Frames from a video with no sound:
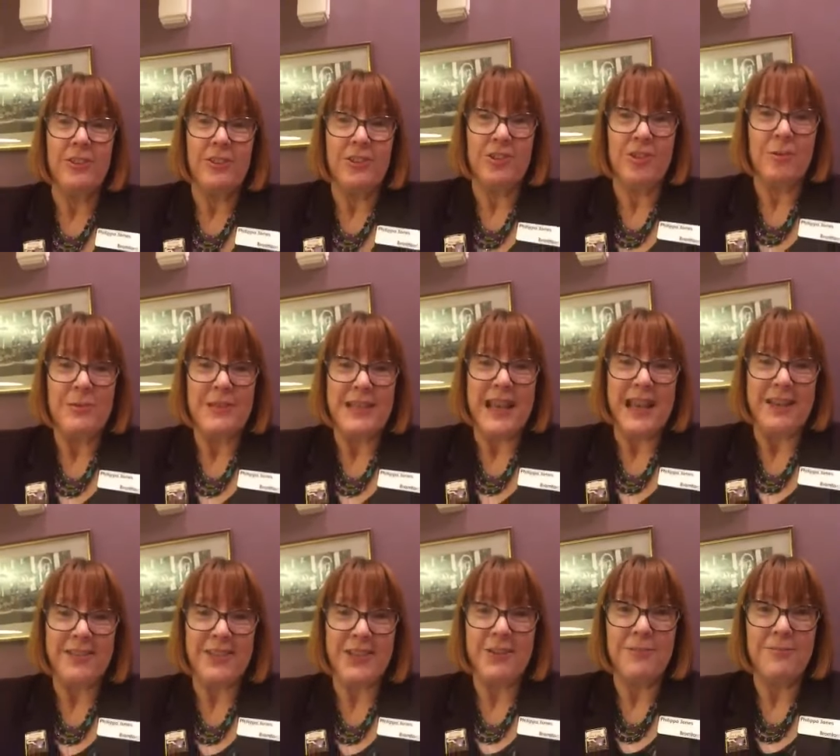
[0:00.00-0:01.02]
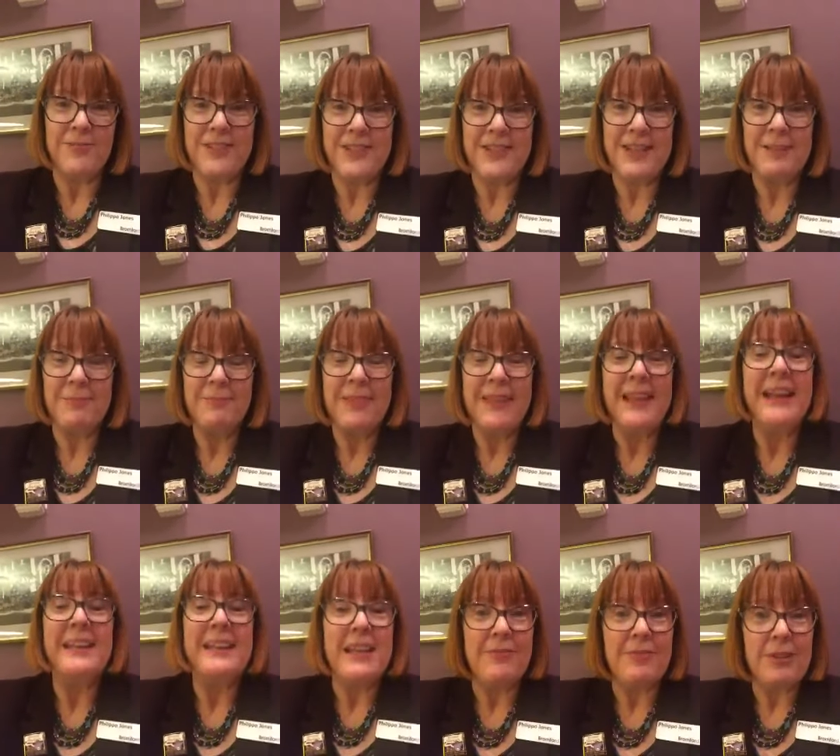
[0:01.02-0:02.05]
got a job as a housing officer,
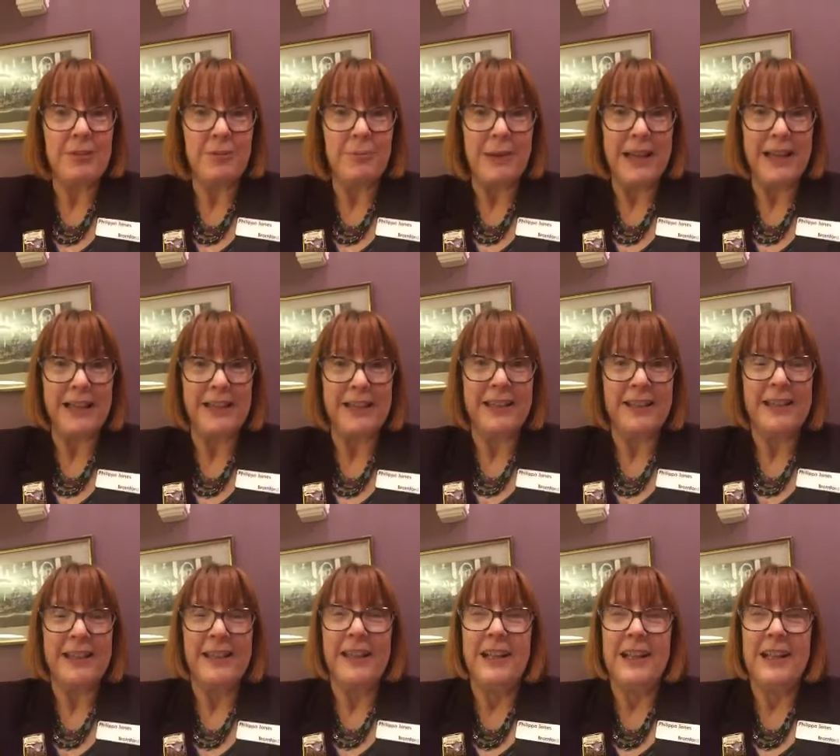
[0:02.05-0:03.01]
and never looked back.